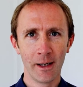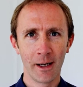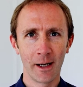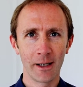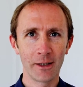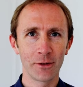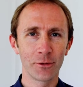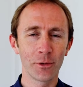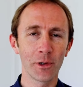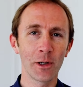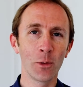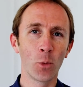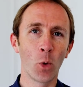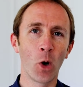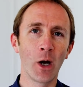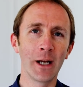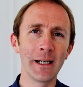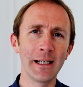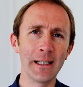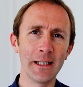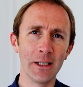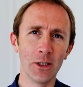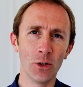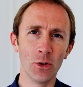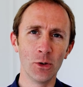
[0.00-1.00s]
And it's very
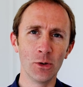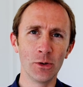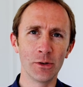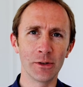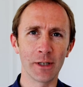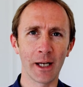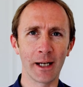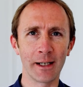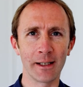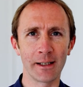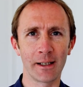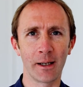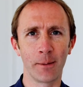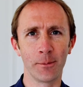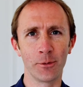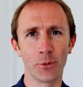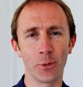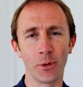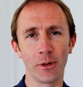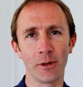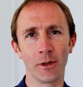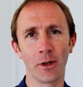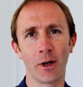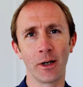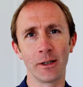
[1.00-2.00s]
widely used, and it comes
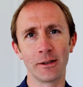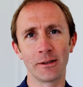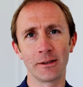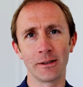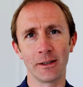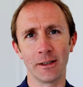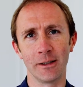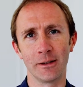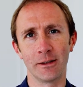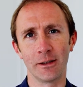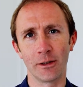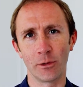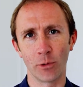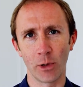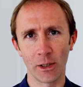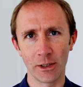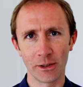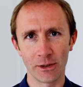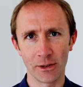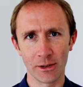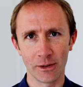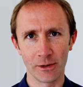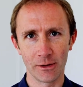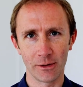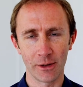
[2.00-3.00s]
with nice
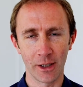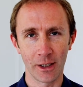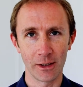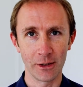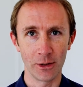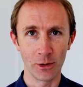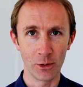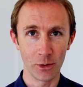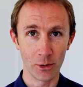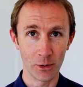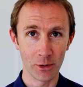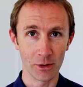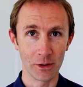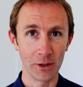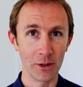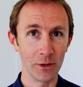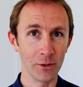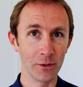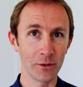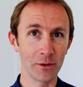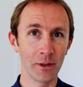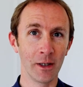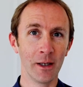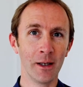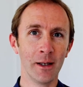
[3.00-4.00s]
integrations that you can
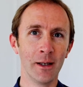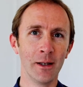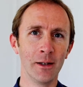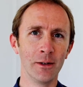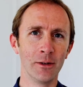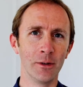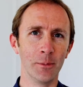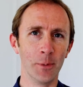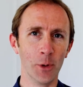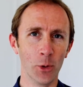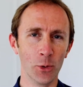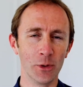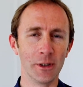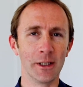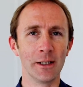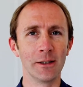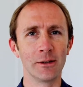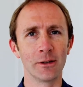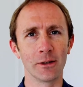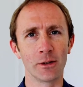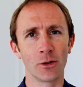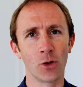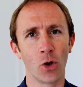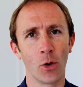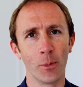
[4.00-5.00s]
use to build it
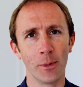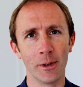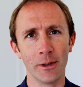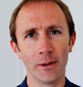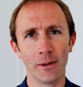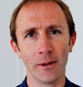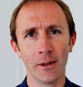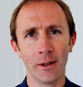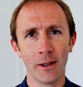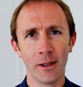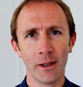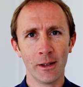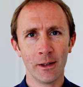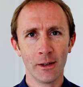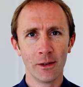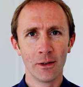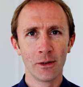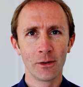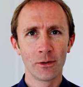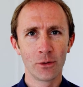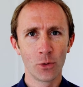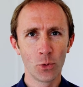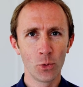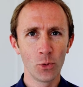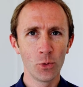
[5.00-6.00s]
into common
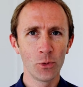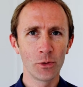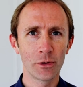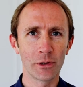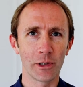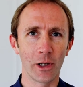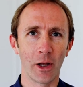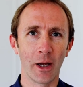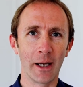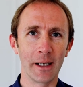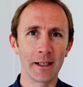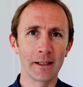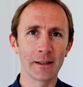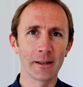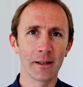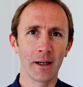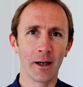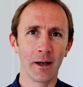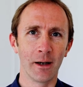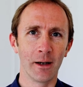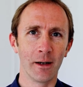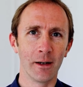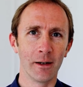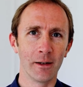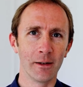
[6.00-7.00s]
tools like
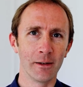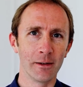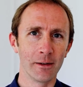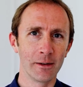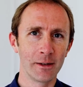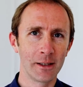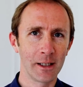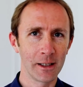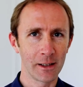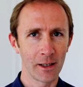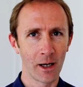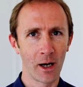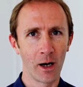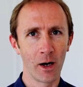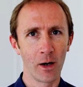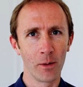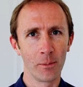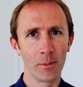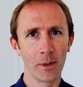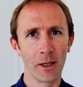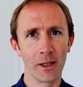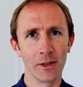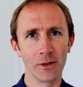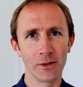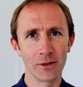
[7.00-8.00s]

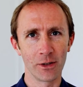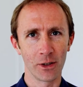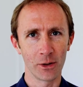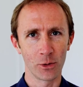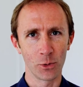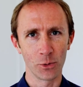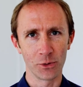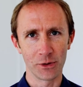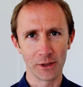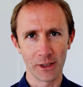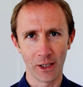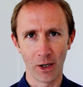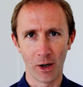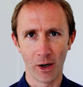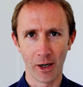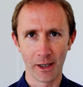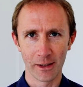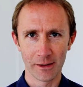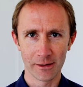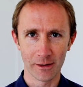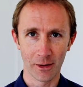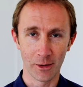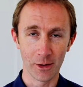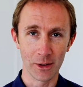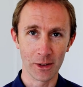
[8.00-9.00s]
GitHub and Circle CI,
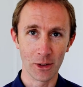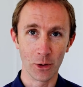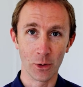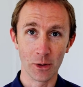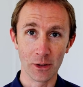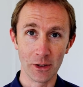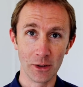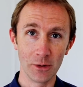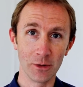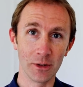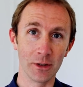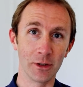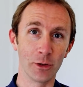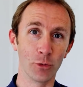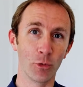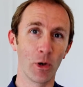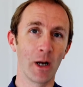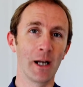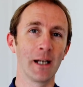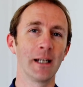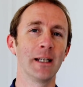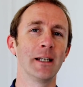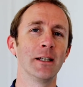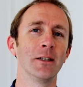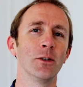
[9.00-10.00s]
so that you can use it
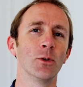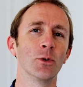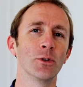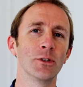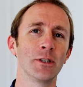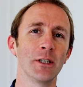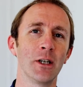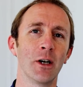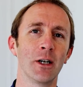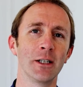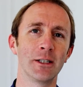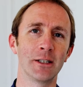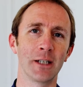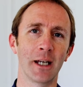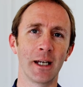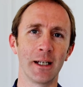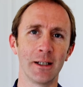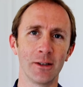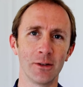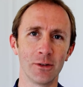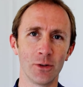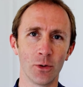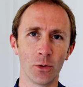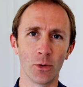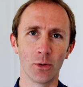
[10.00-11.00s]
directly in your CI chain
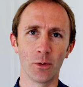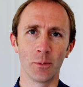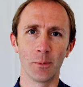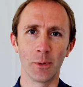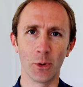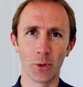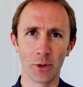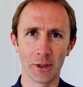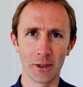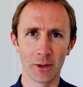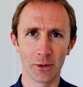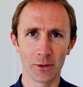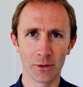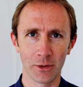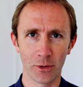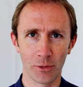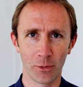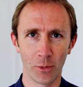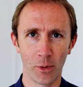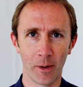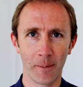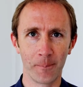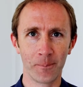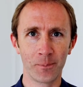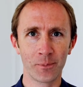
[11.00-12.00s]
as you're building your
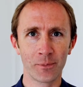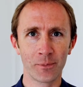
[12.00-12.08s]
software.